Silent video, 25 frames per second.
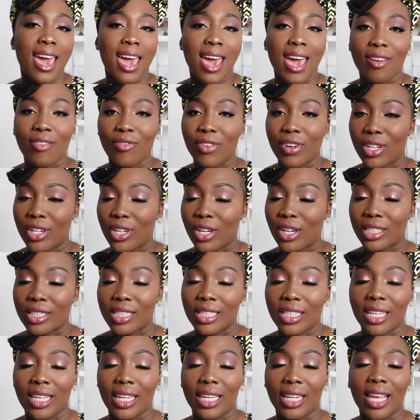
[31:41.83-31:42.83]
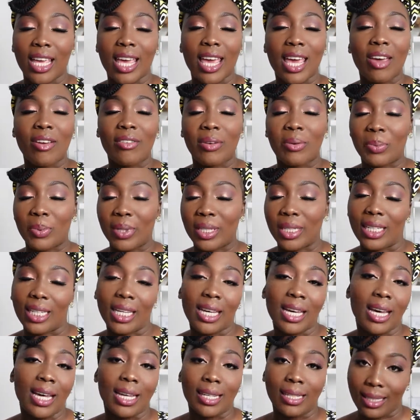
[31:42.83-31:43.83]
every dark skin
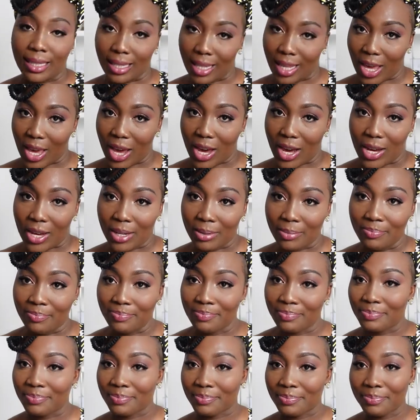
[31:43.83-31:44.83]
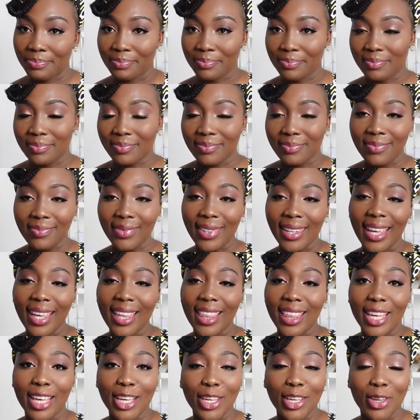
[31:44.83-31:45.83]
everybody as they are
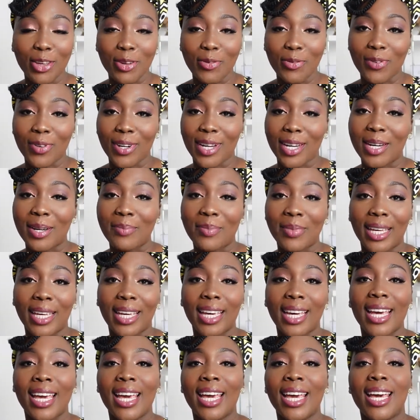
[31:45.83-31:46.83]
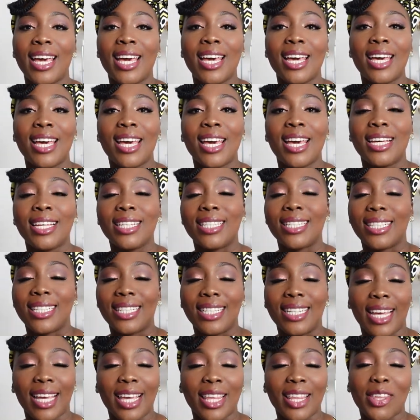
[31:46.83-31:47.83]
thank you for coming
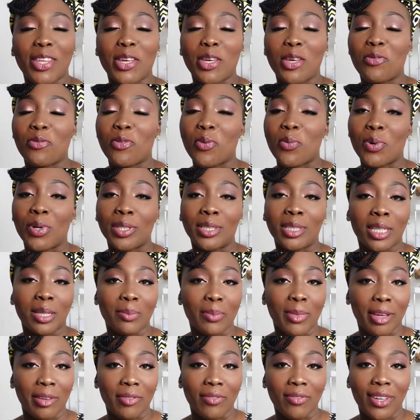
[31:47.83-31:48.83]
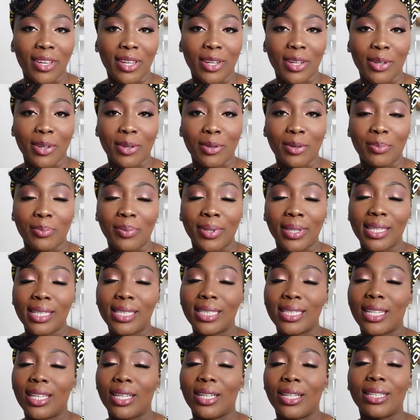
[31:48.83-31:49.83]
today thank you for watching my video
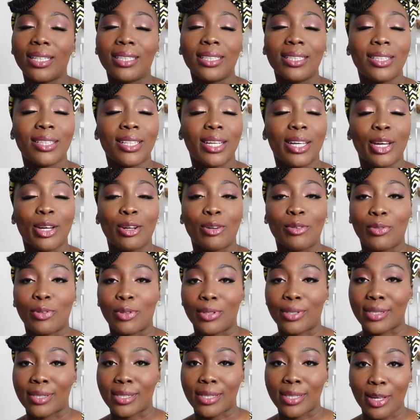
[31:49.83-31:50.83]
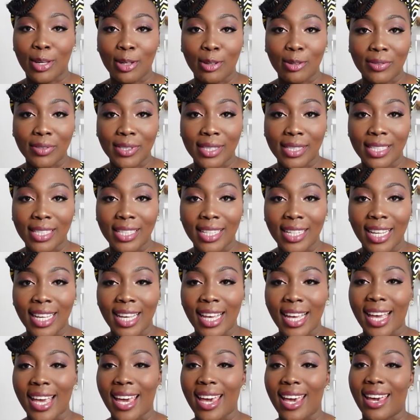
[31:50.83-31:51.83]
please take good good care of yourselves
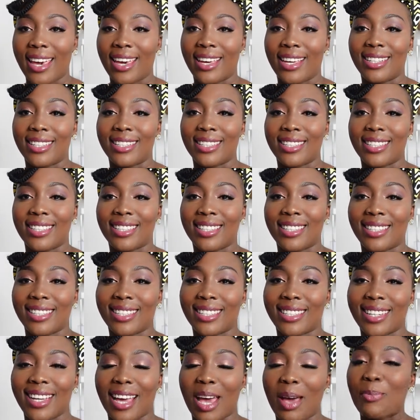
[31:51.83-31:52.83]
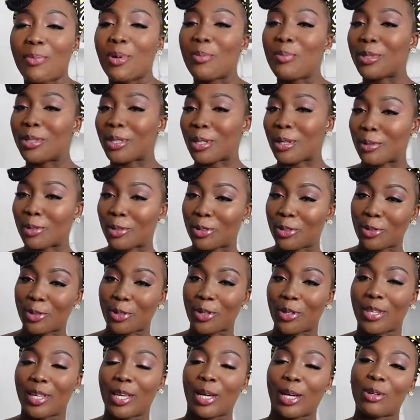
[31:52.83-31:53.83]
and I promise you I'll show
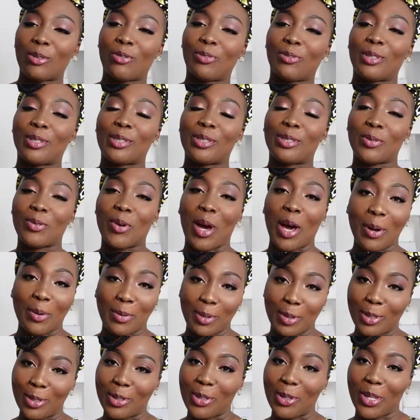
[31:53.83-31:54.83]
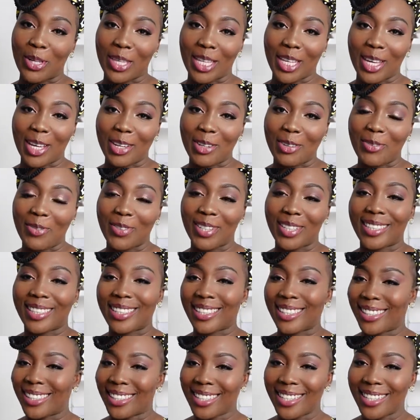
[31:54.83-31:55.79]
you the outfits so I will show you the outfits